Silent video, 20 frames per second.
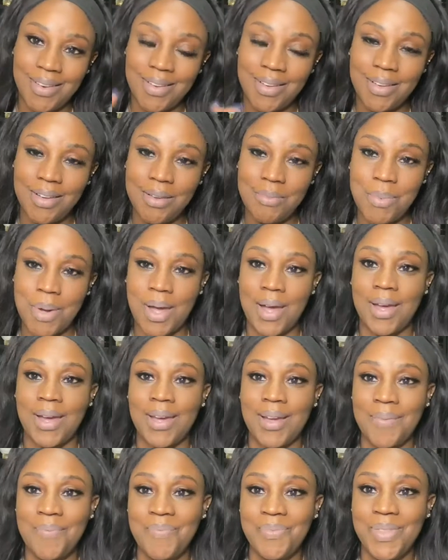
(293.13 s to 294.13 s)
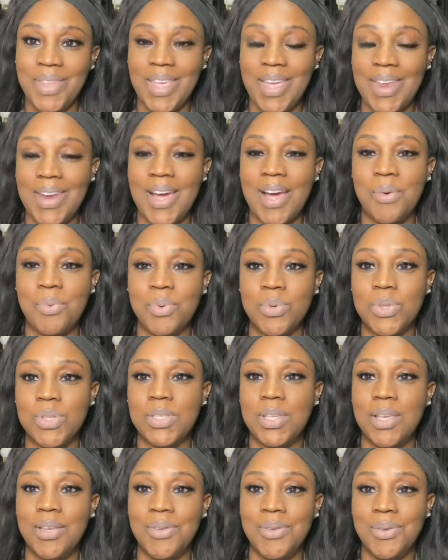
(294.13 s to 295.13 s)
goodbye, and I will
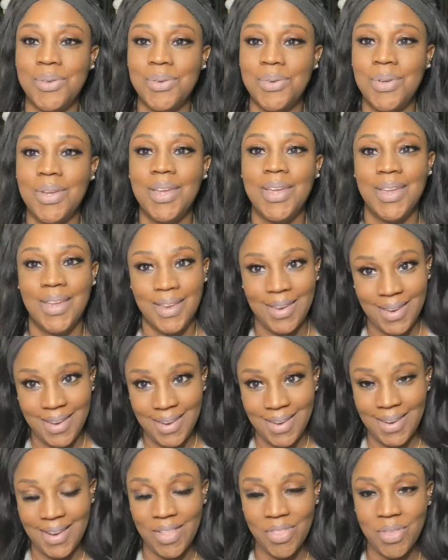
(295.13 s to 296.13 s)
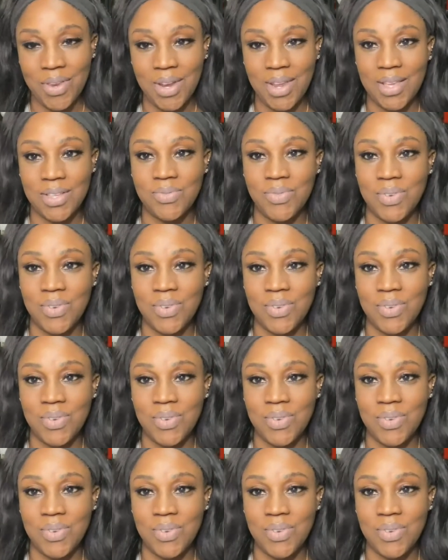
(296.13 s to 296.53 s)
see you in the next